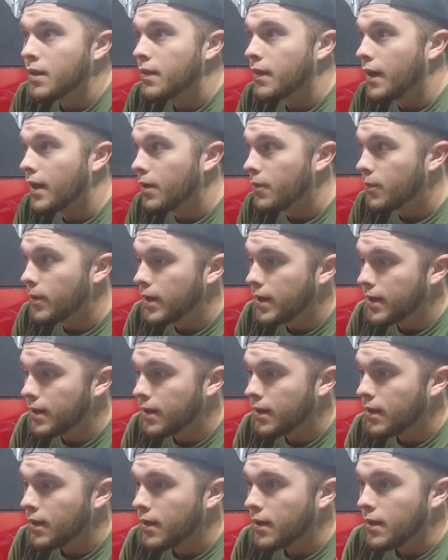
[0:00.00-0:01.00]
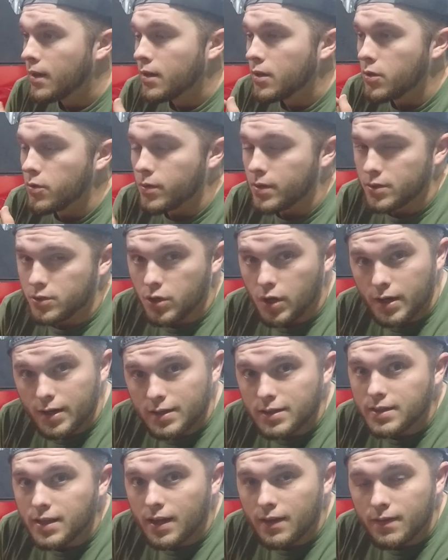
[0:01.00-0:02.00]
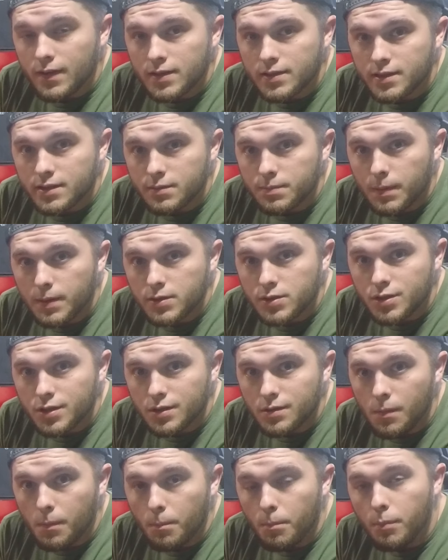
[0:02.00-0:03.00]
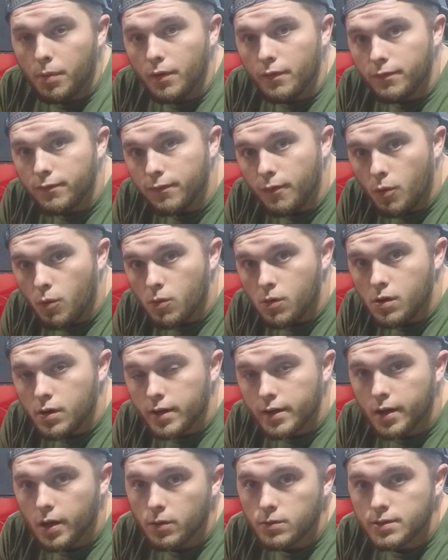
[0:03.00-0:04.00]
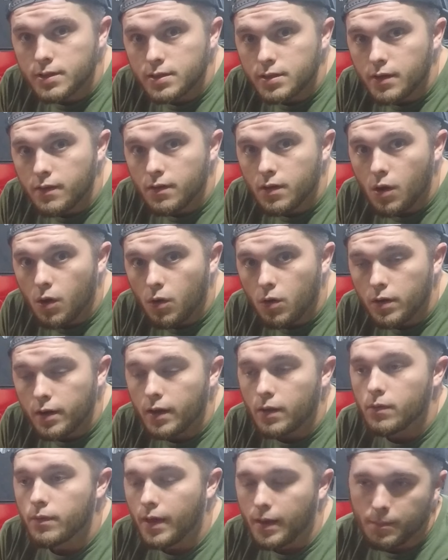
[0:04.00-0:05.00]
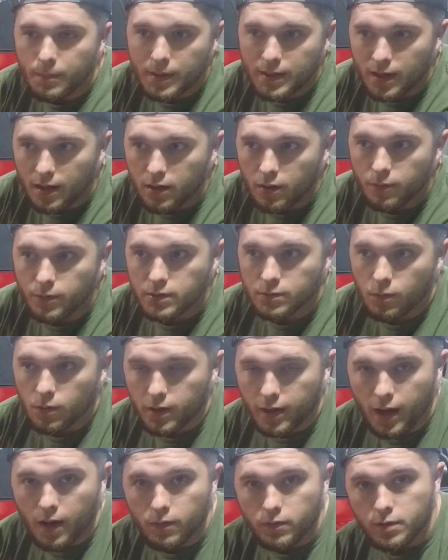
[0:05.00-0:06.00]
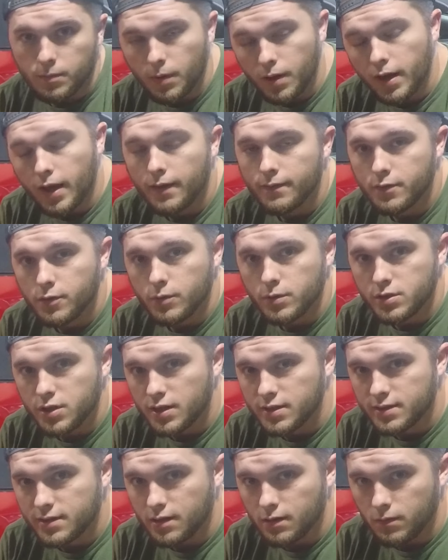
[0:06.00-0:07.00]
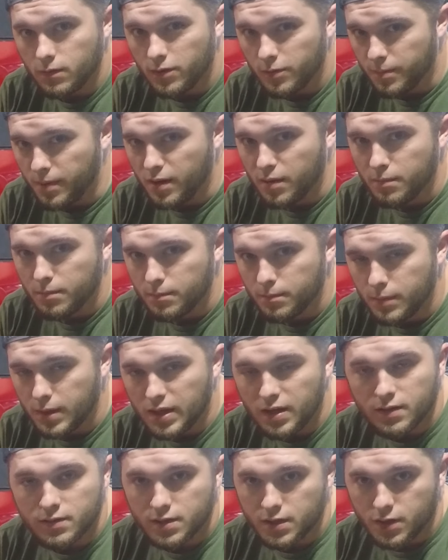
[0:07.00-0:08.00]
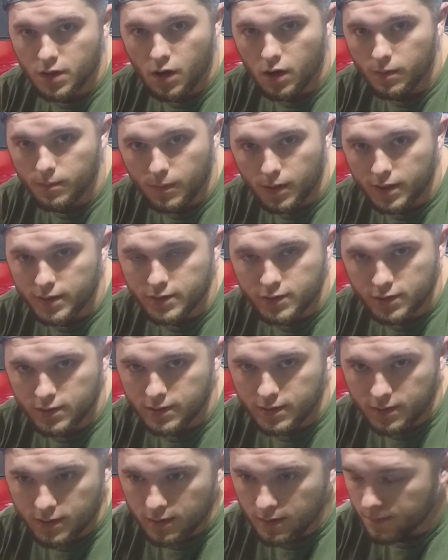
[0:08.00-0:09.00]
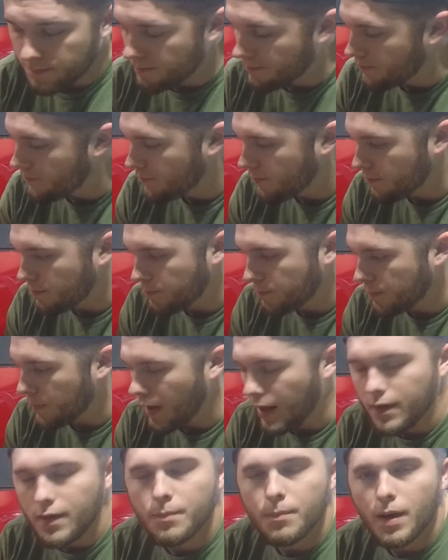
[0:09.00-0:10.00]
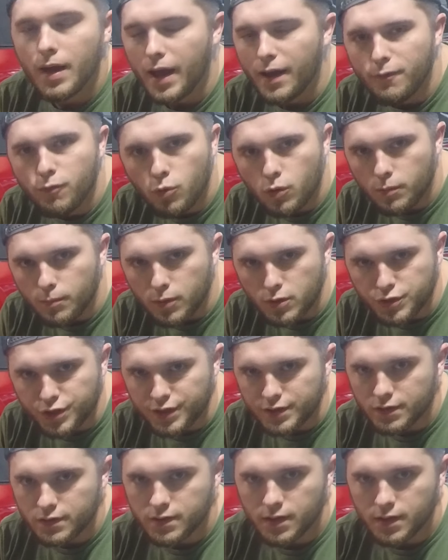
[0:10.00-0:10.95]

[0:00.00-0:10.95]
That way, you can try to set the suspension before it goes into the car. Now, that may not always work out. You might have to adjust that a little bit because your car might just, it might have one bushings